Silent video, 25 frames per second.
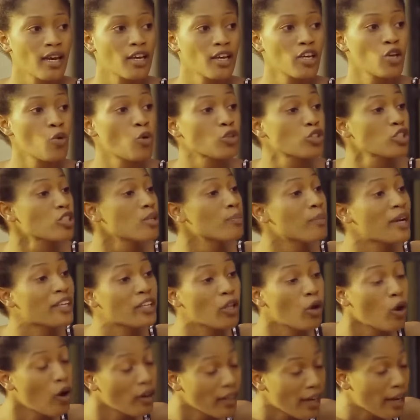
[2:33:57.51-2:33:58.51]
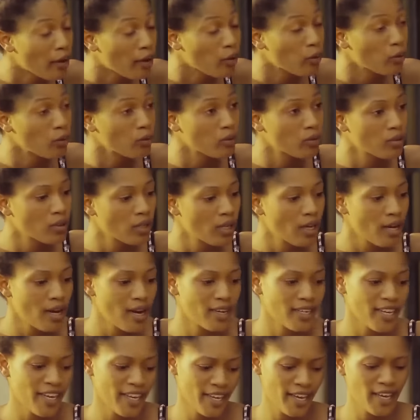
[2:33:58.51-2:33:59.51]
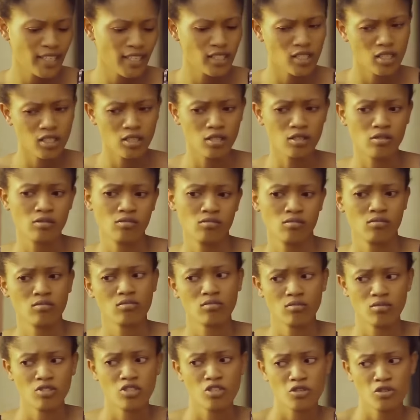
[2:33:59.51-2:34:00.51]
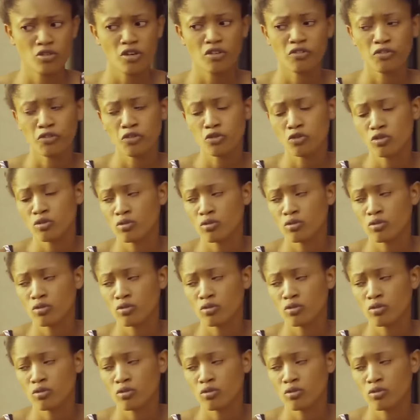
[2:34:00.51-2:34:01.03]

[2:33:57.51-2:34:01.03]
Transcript: He was chosen by the oracle. And I heard he refused.